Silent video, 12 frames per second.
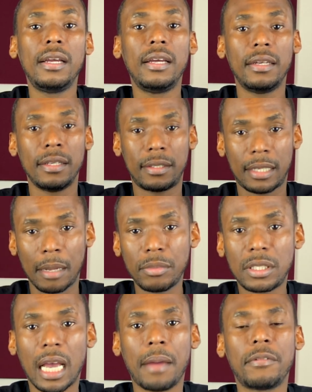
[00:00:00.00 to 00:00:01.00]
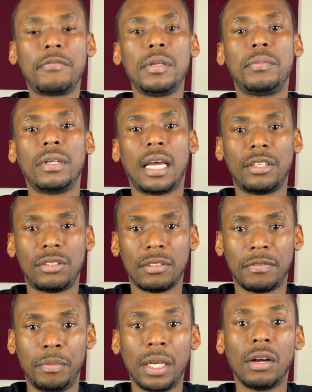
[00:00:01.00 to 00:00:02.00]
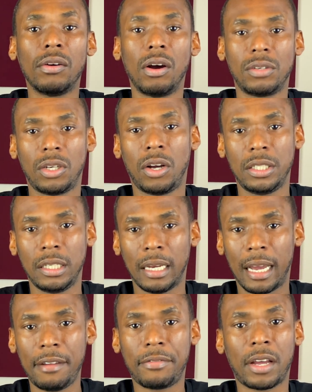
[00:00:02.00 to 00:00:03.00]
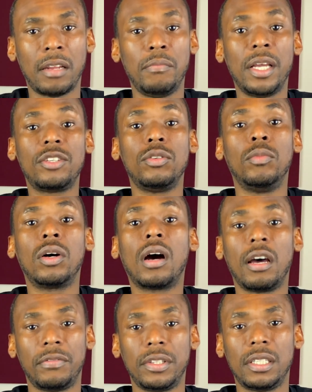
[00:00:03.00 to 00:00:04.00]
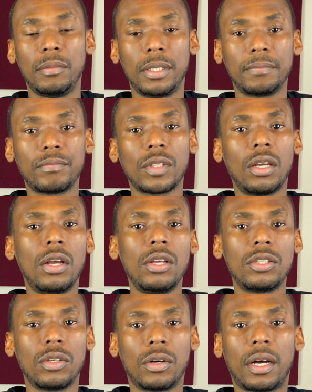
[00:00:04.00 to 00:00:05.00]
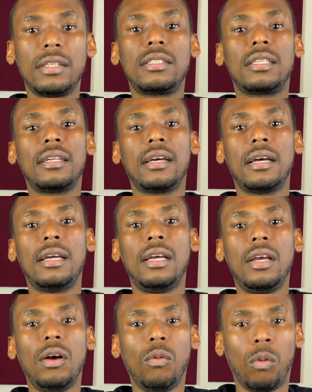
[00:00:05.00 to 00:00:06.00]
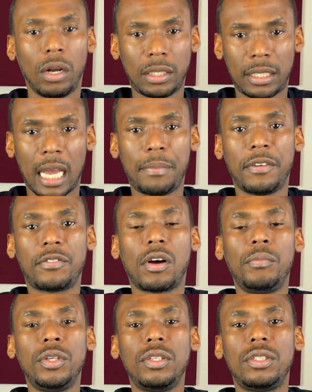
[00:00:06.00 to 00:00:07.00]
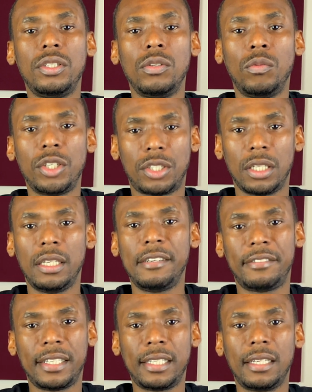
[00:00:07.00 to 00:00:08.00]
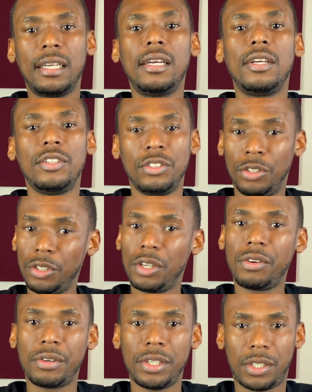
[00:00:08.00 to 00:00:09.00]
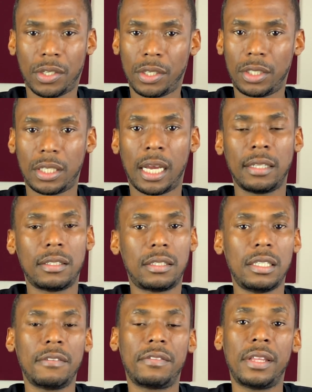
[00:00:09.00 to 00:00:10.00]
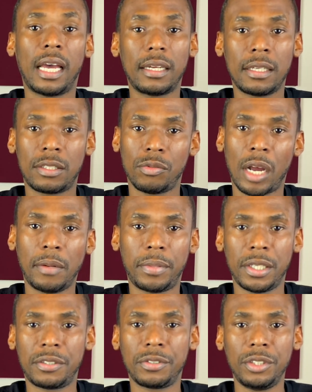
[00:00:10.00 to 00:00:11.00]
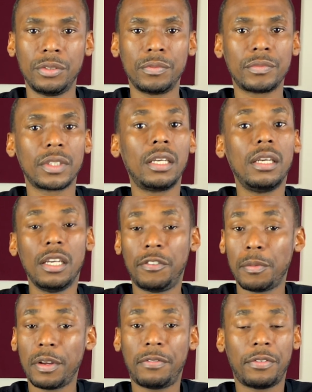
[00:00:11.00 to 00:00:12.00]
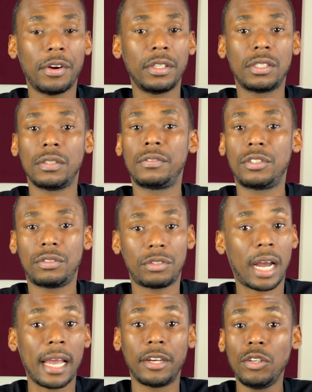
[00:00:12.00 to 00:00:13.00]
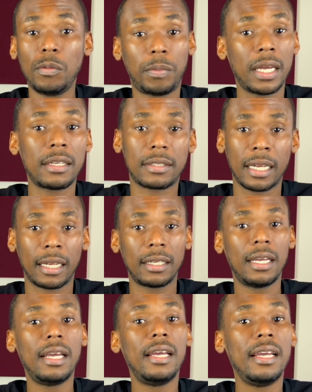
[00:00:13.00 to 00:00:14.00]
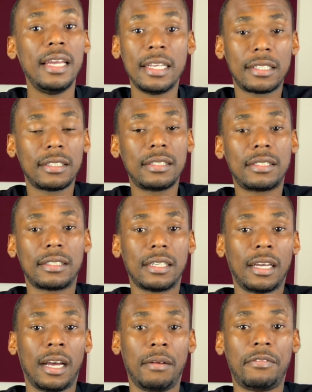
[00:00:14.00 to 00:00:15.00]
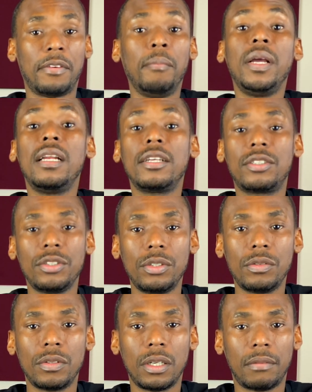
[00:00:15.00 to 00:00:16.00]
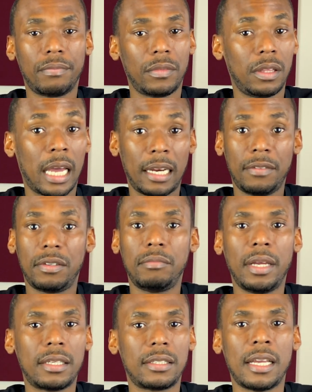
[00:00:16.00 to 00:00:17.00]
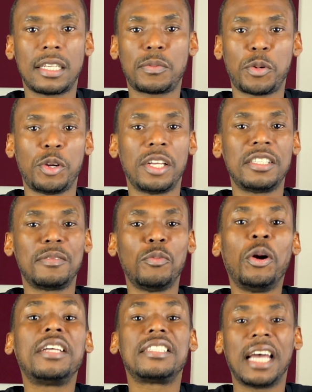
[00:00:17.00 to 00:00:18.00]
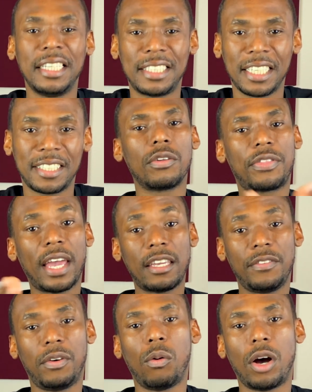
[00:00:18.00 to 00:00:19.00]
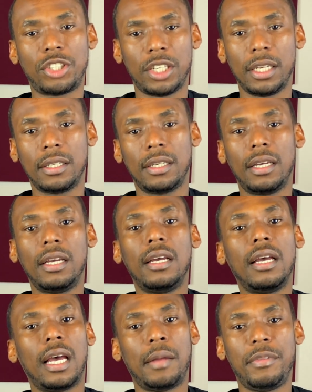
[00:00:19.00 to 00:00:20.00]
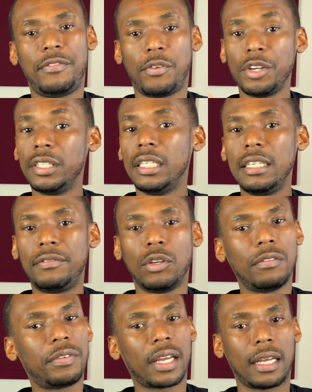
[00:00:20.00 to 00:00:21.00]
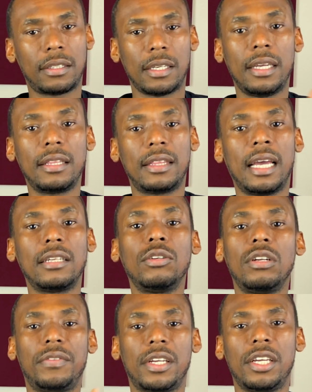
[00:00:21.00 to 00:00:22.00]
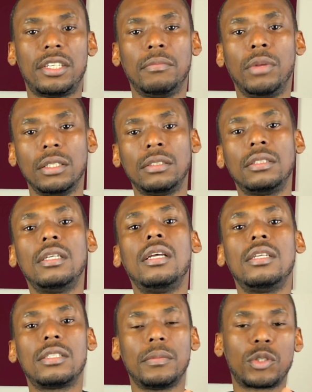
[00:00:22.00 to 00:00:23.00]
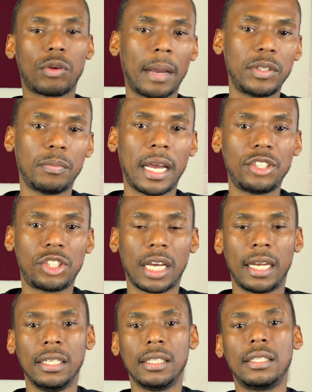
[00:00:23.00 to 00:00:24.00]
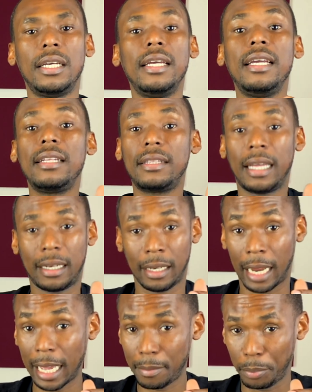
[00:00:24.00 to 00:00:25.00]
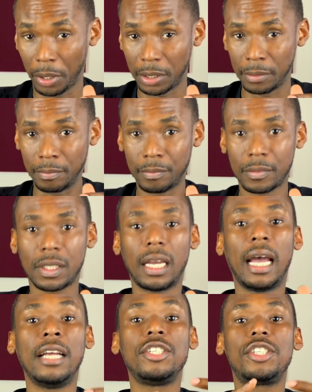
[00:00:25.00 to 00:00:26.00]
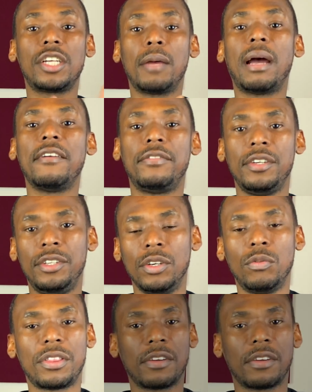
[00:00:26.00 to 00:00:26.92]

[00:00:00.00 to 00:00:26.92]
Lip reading: the same type of people that you've been around all your life, and it makes you more comfortable. So consider what type of community you wish to live in, do your research, and see if that is the right place for you. If you prefer to try a new place that isn't familiar to you, that even makes the experience more exciting. Thank you for watching. And before you leave, don't forget to hit that notification button, subscribe to my channel, hit that like button, and share my video with a